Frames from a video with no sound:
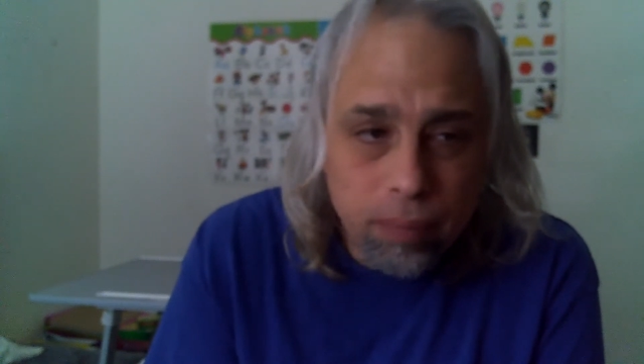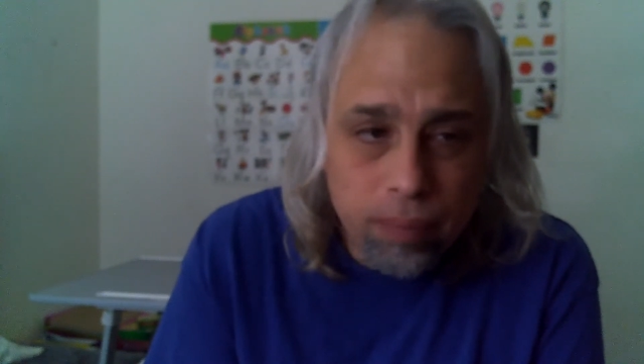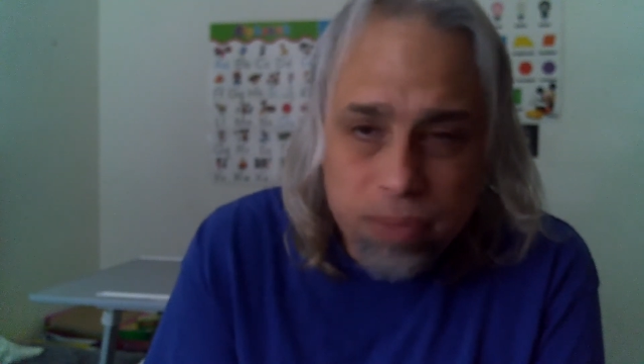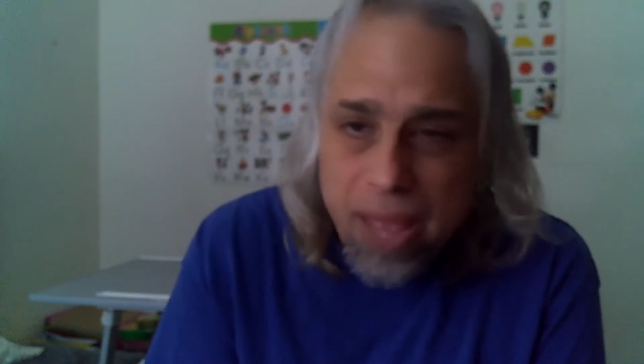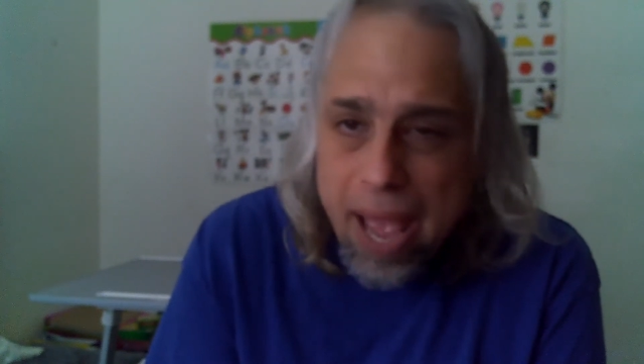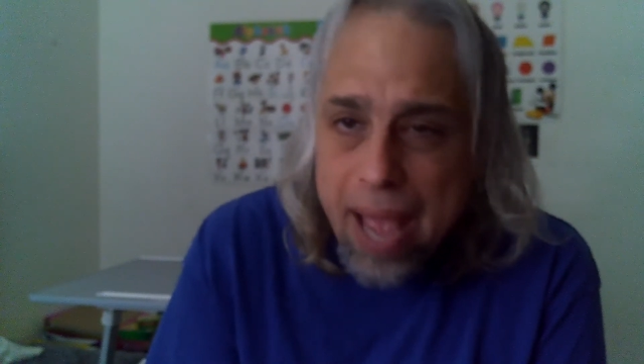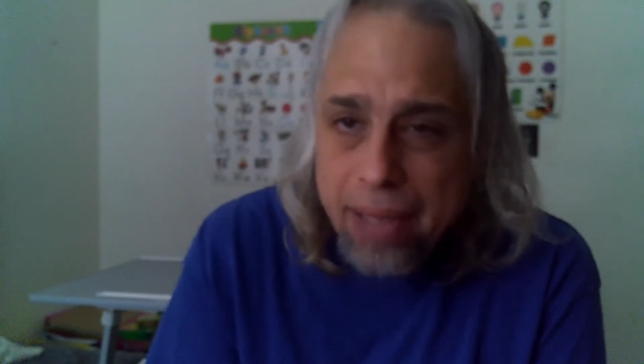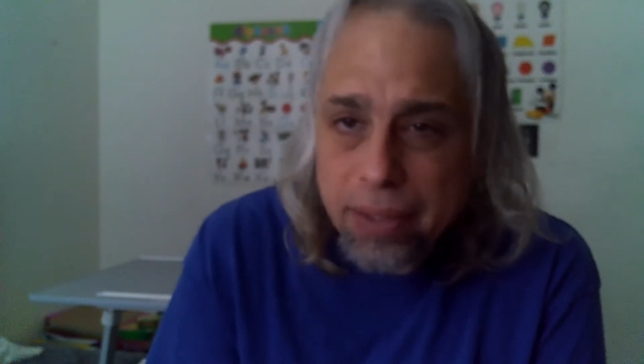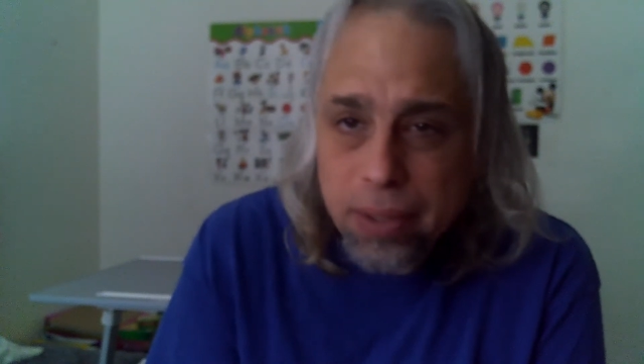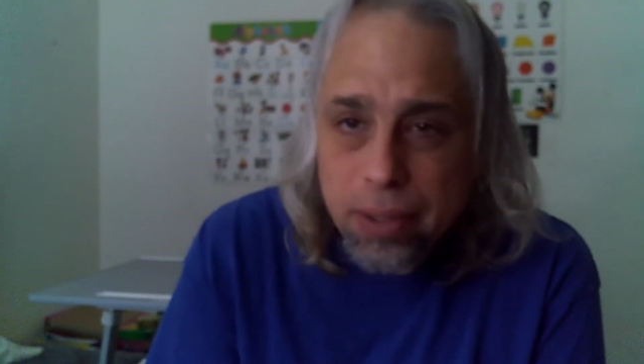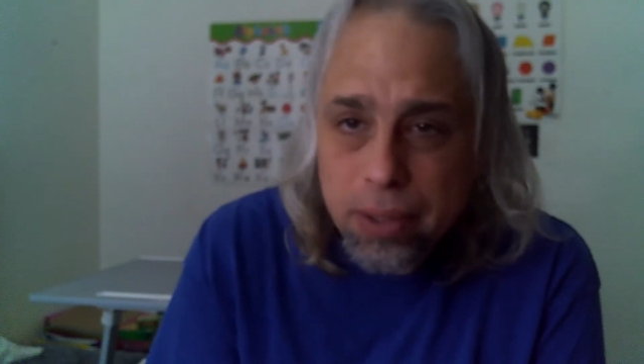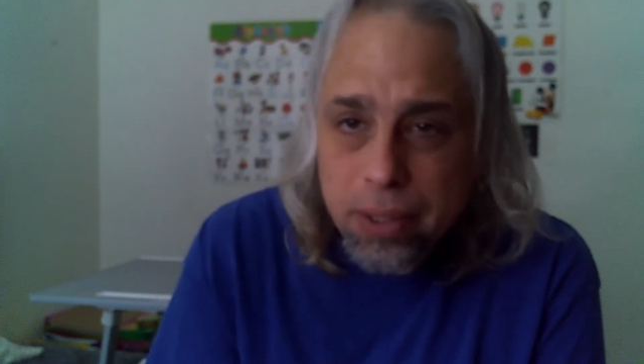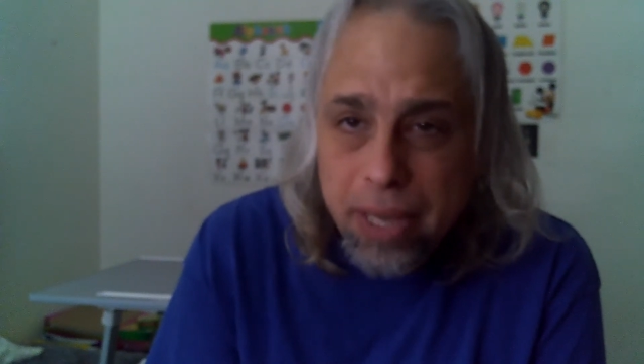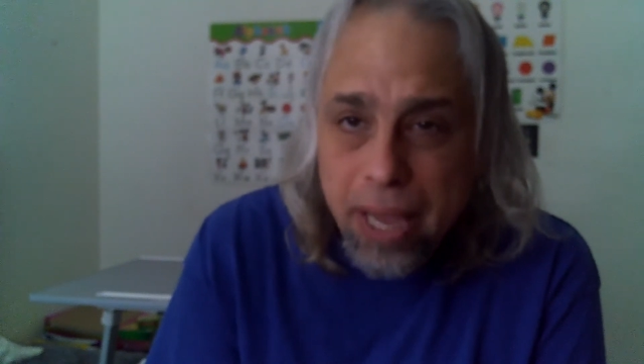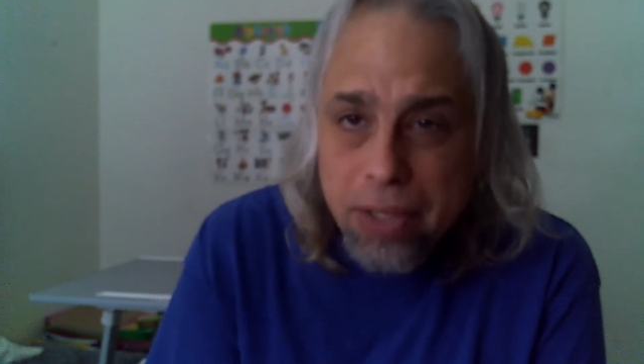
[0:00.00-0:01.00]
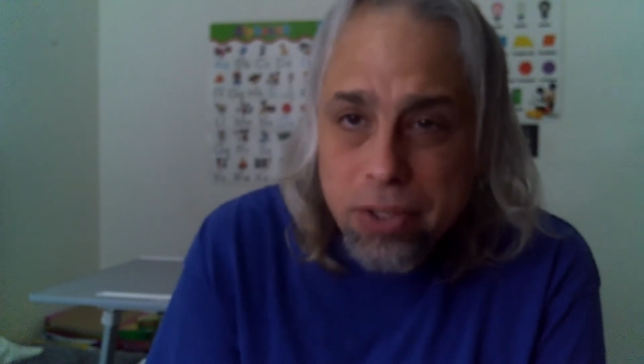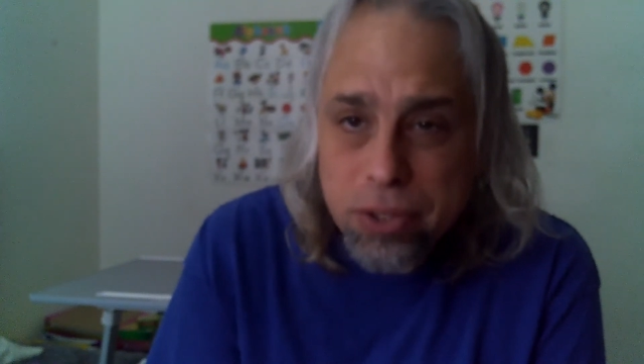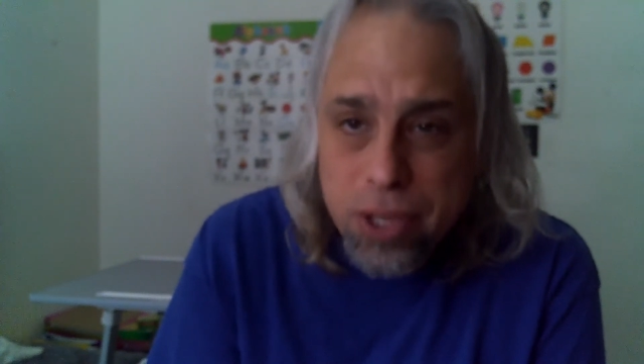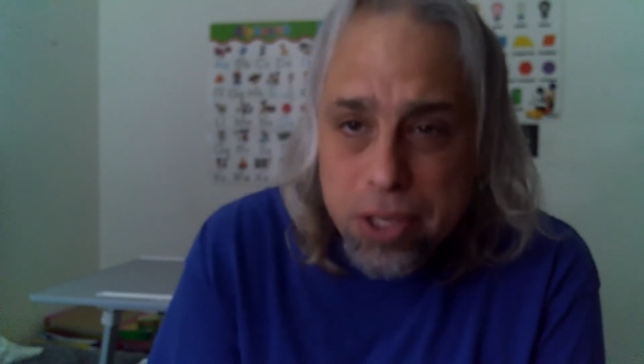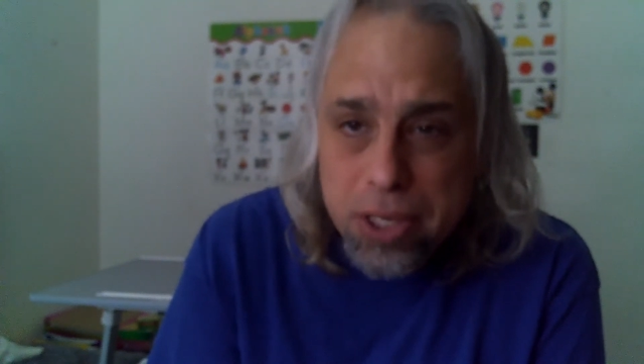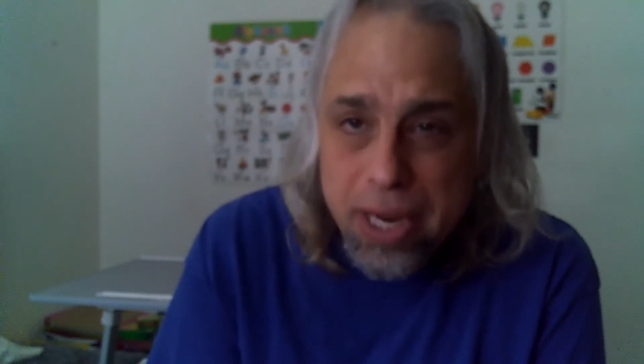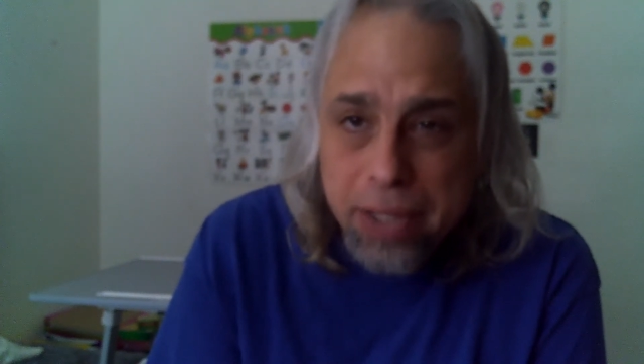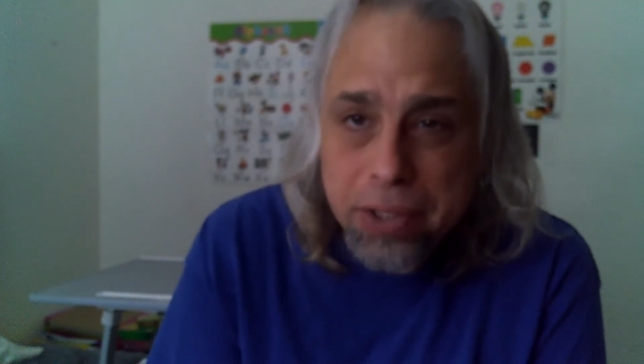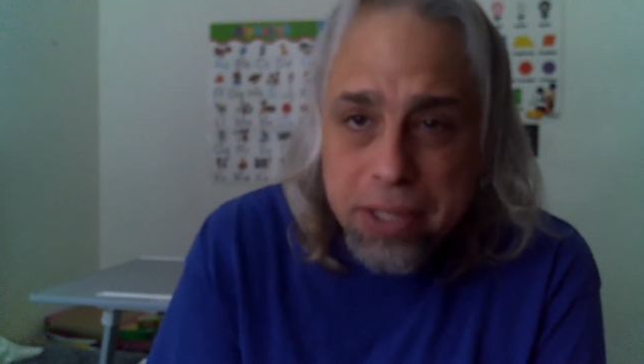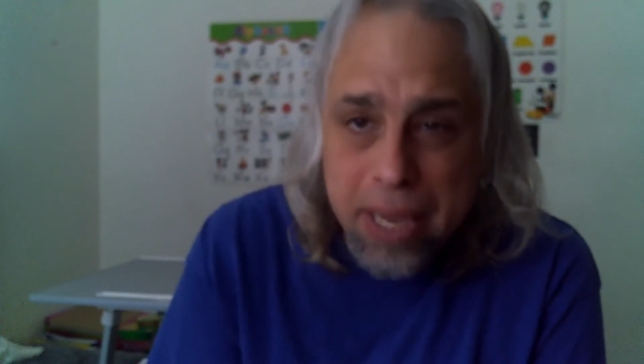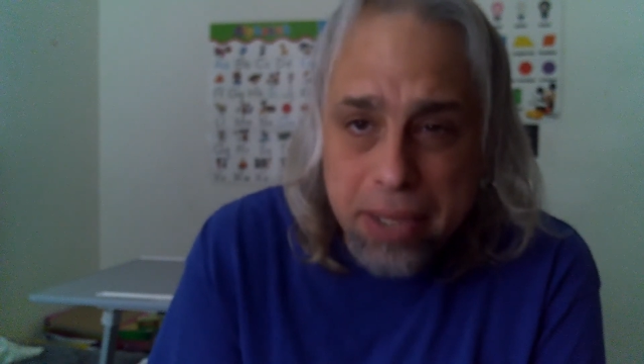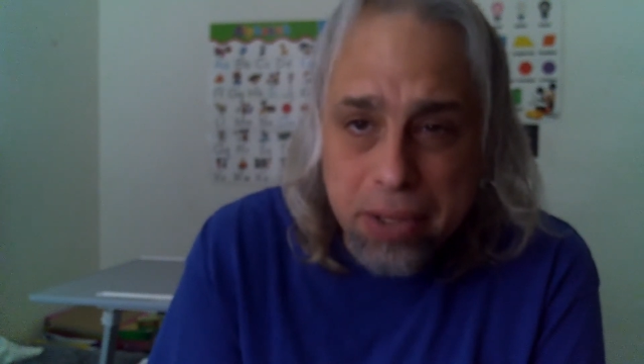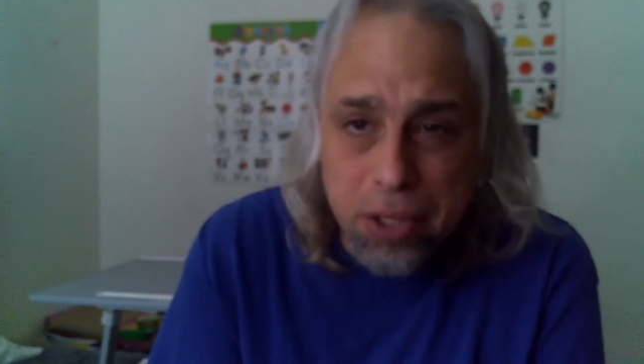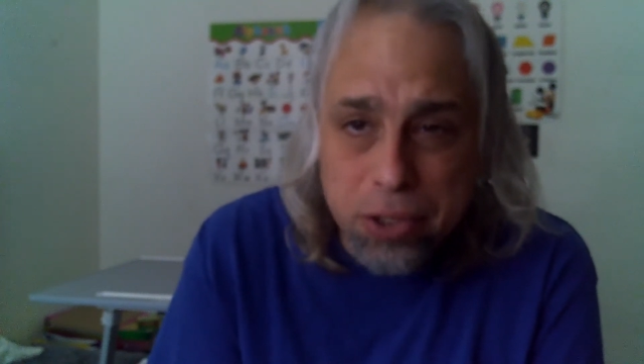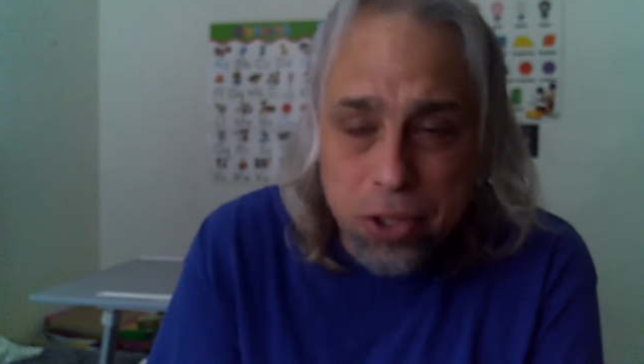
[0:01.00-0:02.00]
that gets to
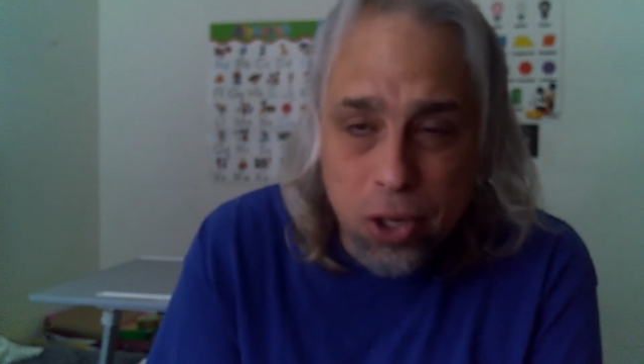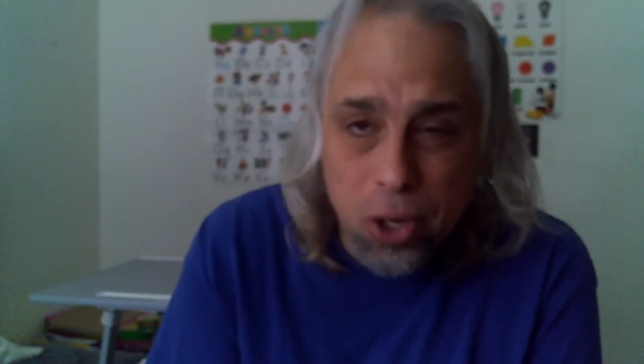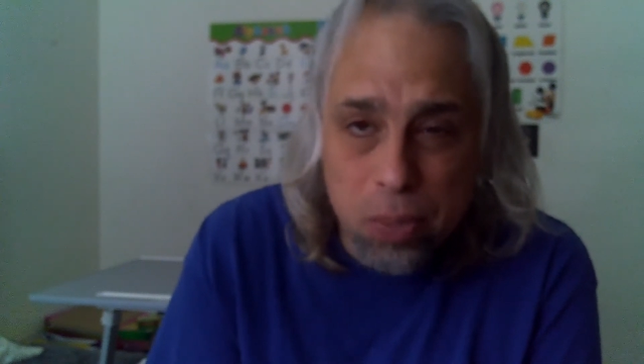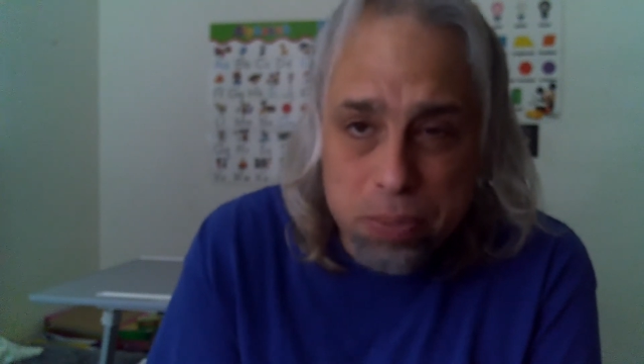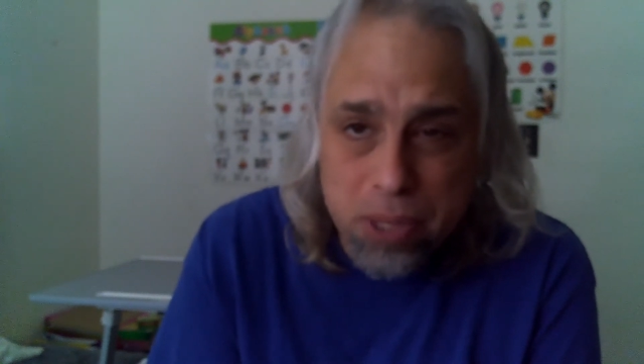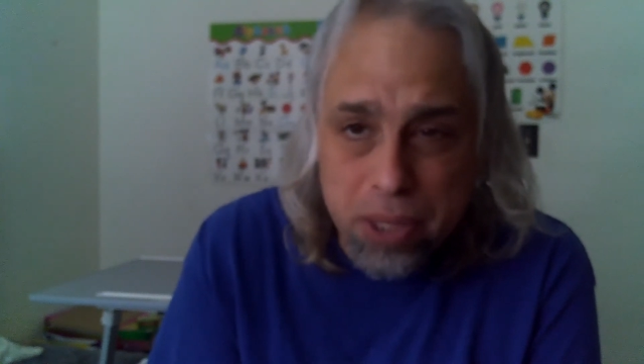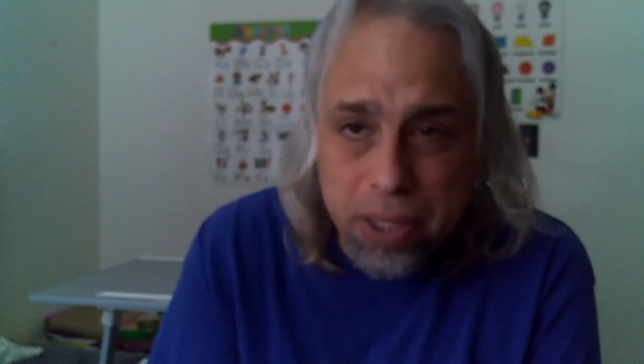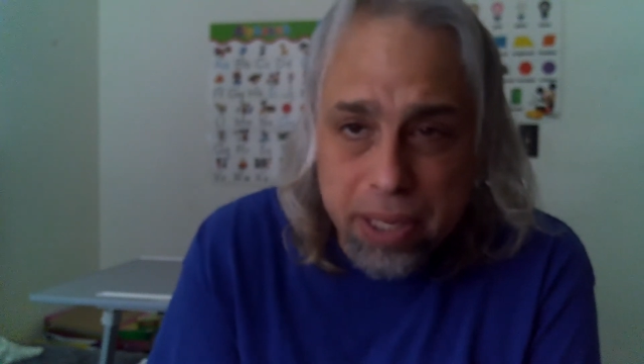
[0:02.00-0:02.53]
dictate the terms and